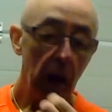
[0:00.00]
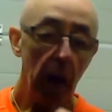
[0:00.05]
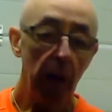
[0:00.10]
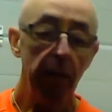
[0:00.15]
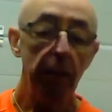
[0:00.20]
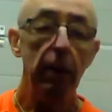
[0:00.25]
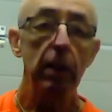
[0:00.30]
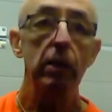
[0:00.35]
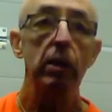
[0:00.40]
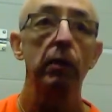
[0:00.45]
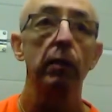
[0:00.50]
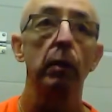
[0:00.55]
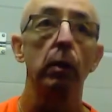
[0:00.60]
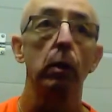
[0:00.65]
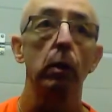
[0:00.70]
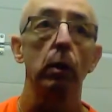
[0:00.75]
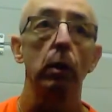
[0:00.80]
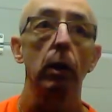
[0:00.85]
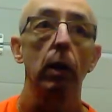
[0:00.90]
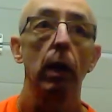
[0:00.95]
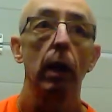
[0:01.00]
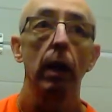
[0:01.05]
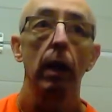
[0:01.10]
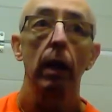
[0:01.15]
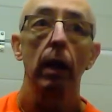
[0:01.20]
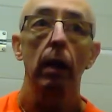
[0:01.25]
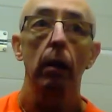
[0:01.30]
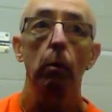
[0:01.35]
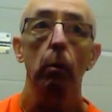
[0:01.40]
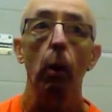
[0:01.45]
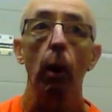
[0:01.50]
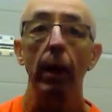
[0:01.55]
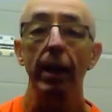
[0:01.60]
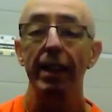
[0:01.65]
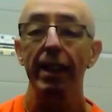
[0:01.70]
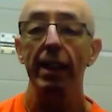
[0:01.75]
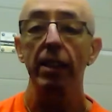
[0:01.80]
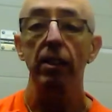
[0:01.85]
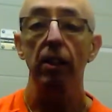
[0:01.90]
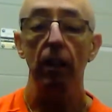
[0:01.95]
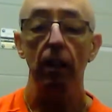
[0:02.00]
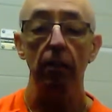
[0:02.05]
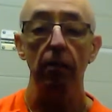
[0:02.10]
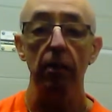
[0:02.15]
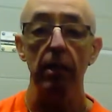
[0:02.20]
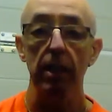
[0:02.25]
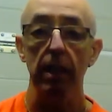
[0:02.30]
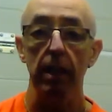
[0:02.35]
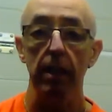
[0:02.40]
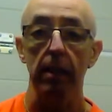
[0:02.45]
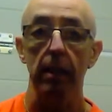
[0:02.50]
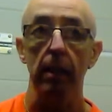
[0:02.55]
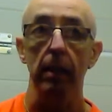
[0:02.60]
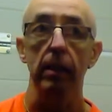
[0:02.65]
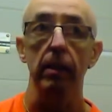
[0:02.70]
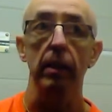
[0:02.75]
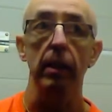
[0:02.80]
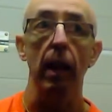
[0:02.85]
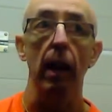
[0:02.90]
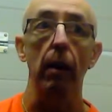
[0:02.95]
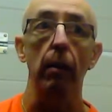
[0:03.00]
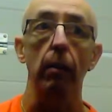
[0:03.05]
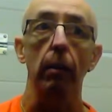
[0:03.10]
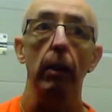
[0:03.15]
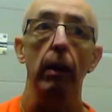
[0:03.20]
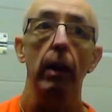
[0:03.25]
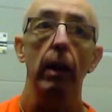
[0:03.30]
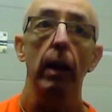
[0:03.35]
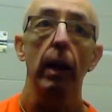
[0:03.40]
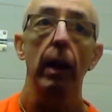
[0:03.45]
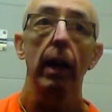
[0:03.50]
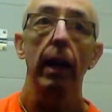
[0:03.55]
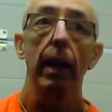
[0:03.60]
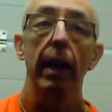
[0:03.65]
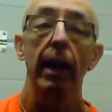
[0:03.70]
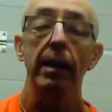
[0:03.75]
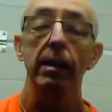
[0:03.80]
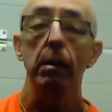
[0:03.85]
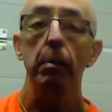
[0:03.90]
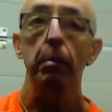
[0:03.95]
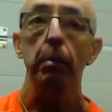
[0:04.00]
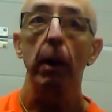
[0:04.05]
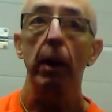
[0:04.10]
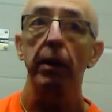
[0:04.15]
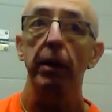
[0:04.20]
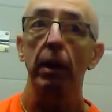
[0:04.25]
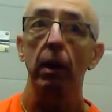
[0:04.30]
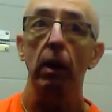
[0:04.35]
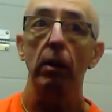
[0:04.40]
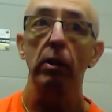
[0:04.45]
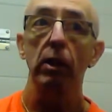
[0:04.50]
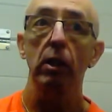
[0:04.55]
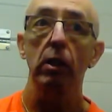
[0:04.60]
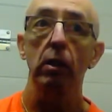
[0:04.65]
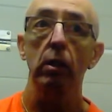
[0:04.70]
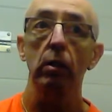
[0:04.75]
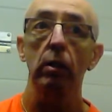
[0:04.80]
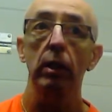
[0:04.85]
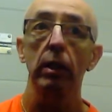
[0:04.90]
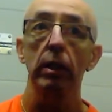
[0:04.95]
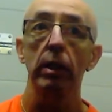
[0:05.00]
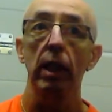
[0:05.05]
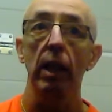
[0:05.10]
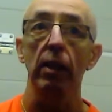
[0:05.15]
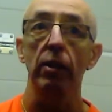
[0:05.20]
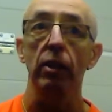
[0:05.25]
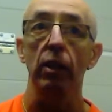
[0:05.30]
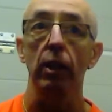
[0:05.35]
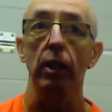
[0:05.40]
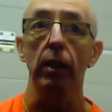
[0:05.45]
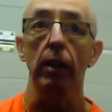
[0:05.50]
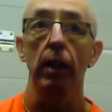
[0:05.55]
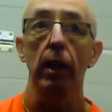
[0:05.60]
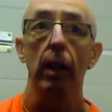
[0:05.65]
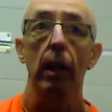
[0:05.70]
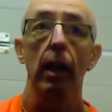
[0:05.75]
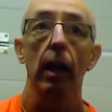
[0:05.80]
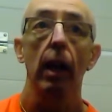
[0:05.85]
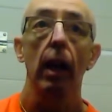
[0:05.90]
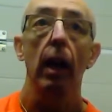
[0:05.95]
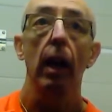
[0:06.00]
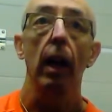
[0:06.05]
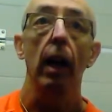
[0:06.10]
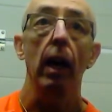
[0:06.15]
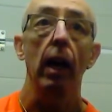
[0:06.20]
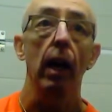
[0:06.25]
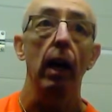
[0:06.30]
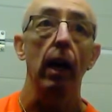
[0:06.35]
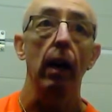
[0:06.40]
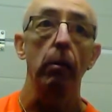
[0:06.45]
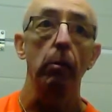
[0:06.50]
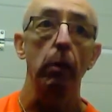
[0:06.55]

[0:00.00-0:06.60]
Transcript: First of all, what is insulin resistance? Now, it's a pathological condition in